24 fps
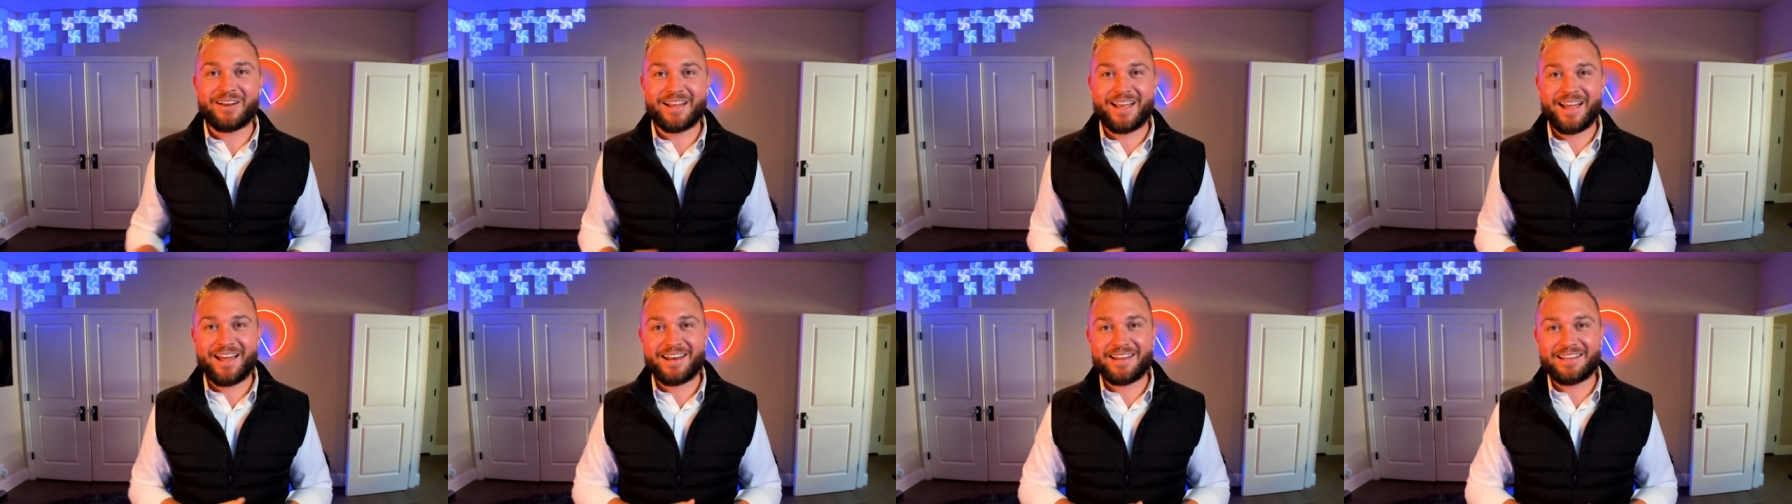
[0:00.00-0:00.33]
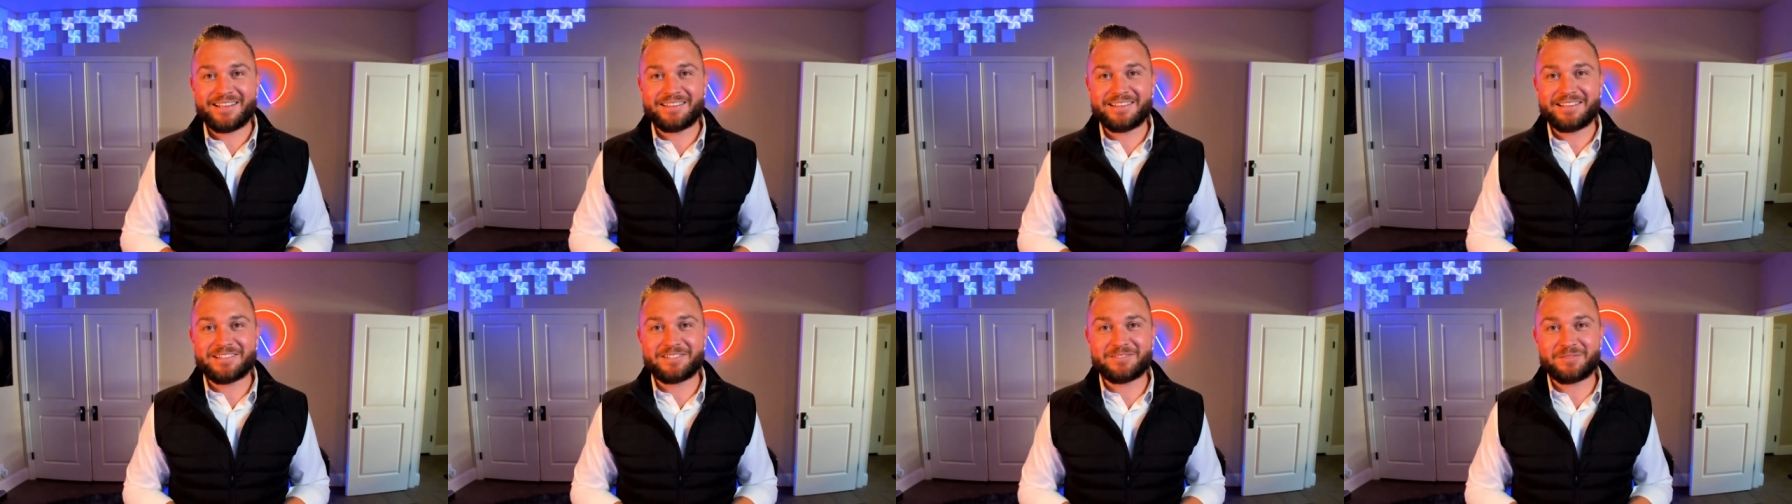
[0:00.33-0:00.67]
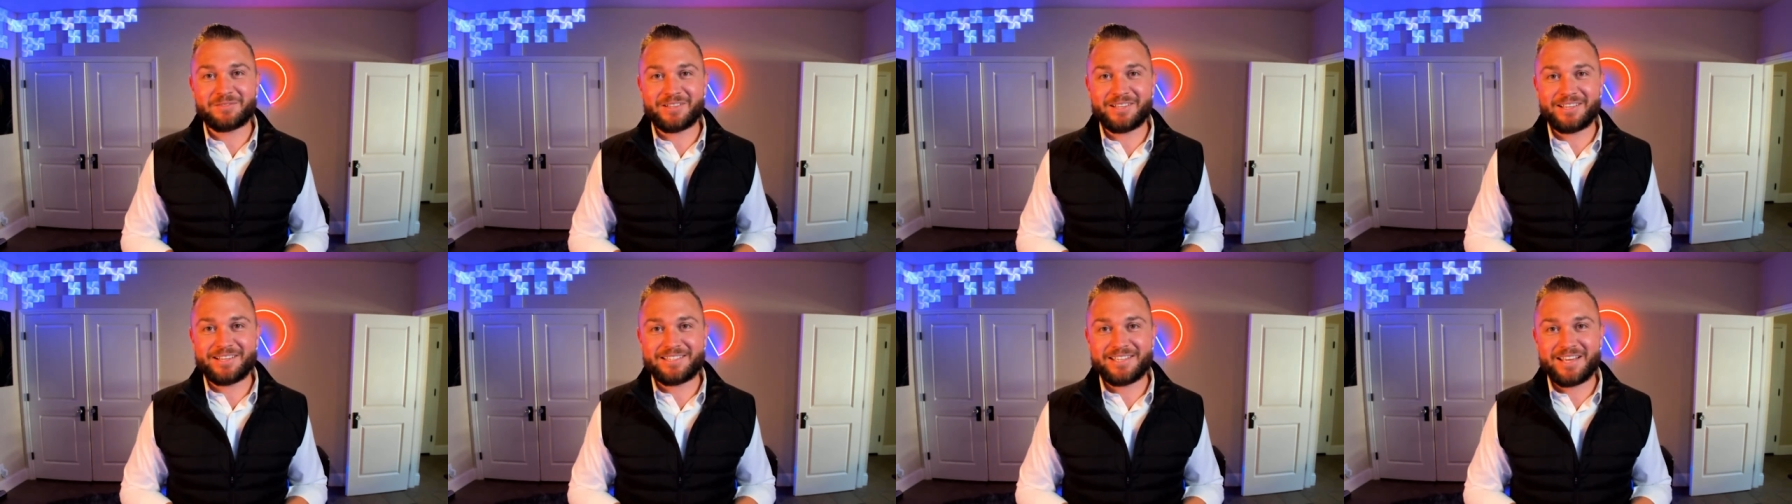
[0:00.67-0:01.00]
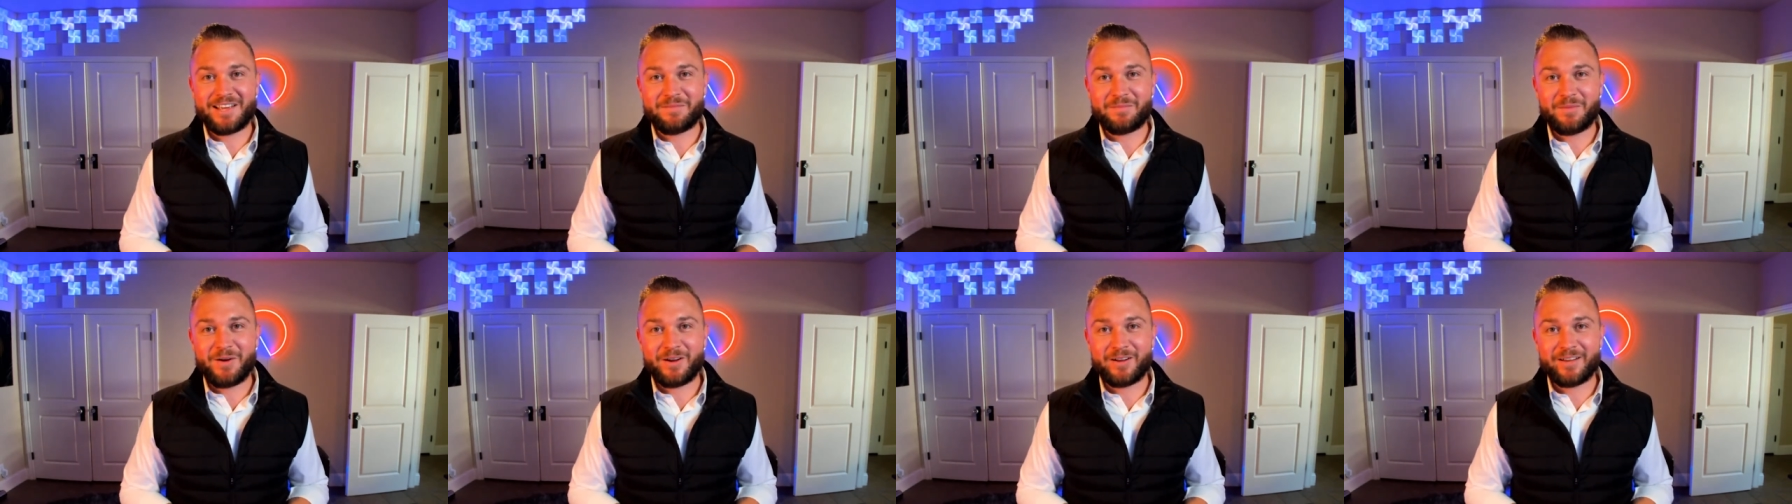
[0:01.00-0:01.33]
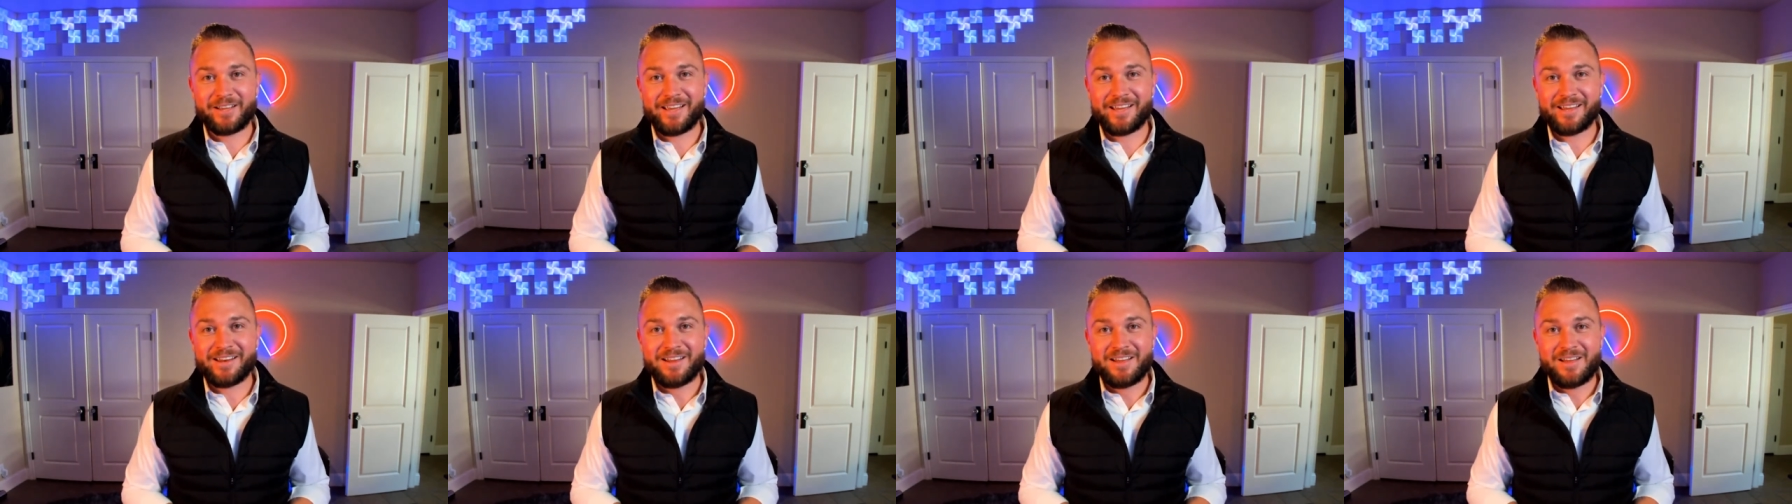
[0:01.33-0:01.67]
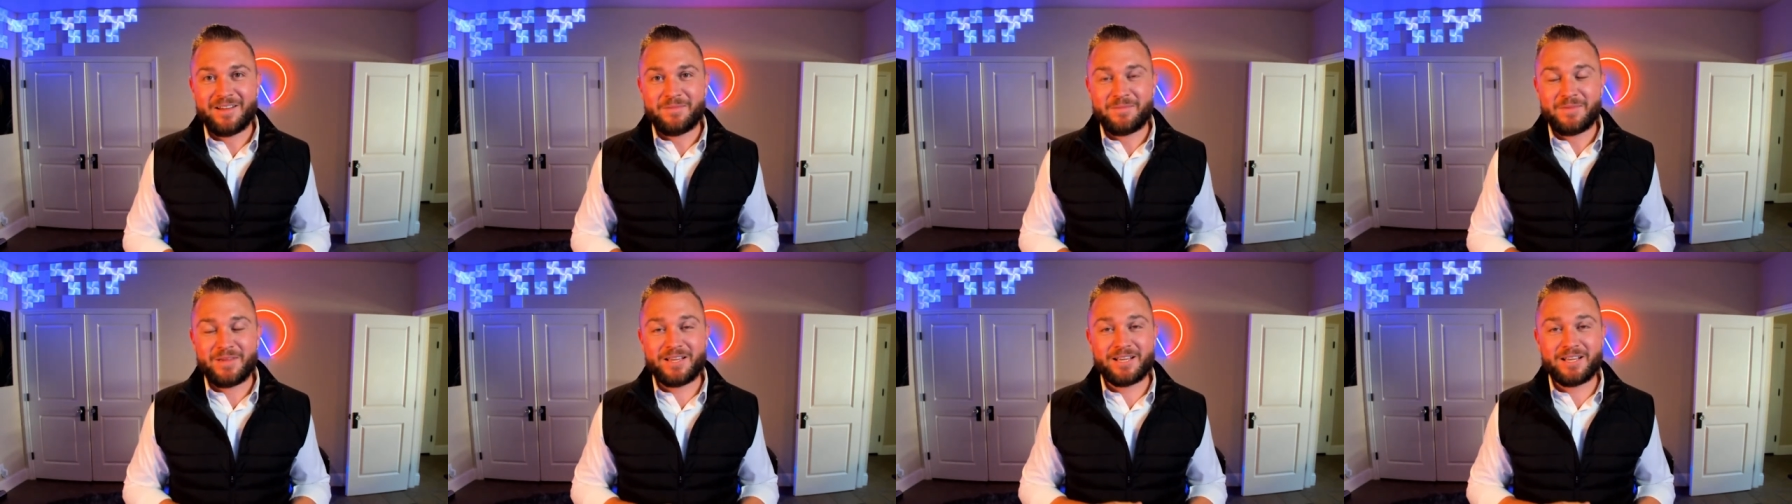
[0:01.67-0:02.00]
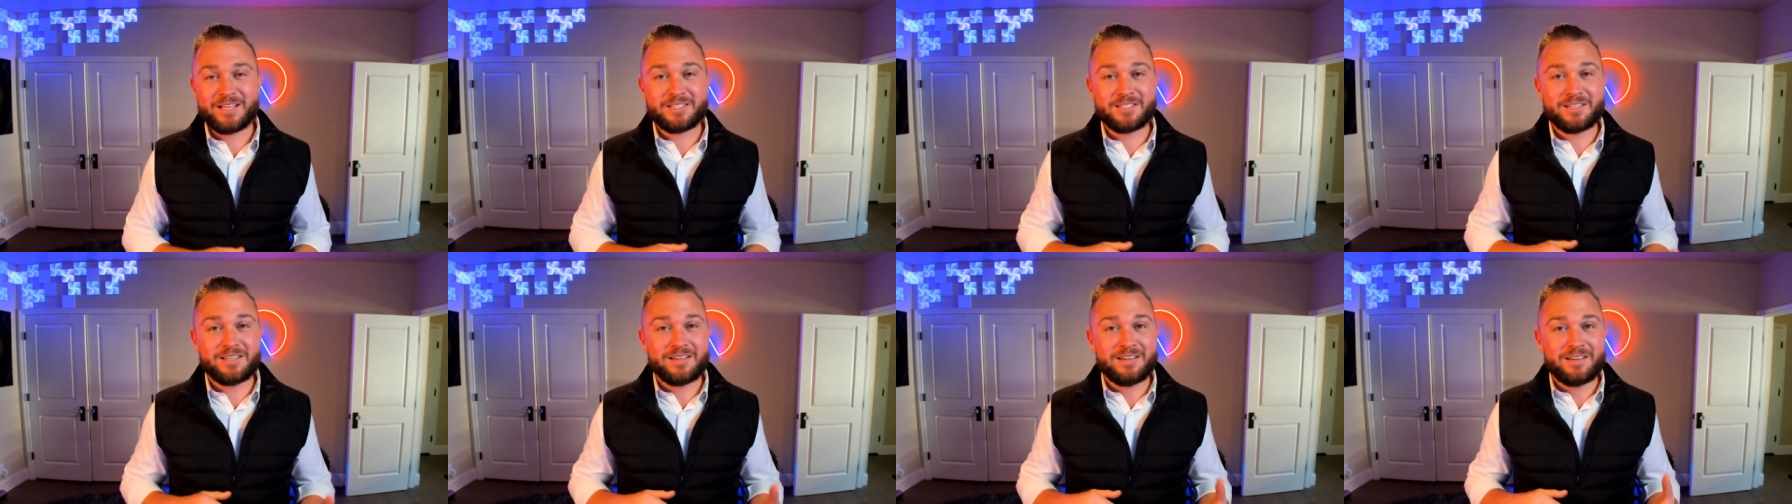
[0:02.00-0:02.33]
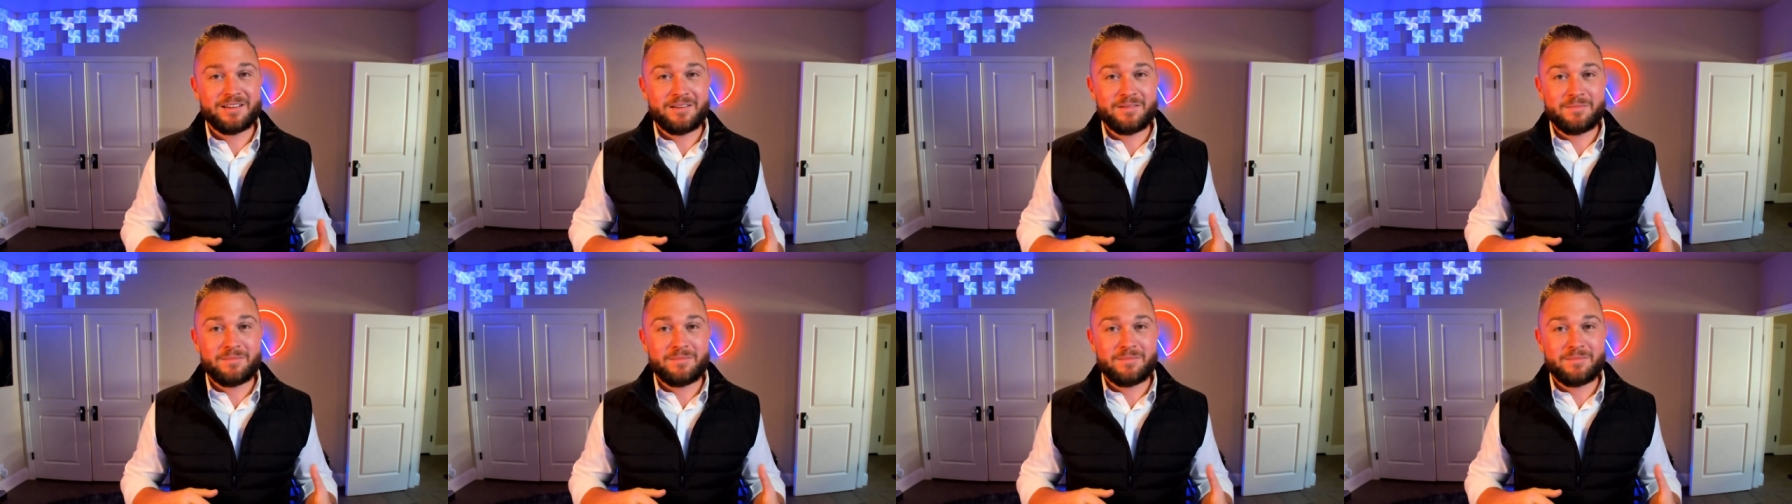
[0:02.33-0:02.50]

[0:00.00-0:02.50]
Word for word: again in this real estate market because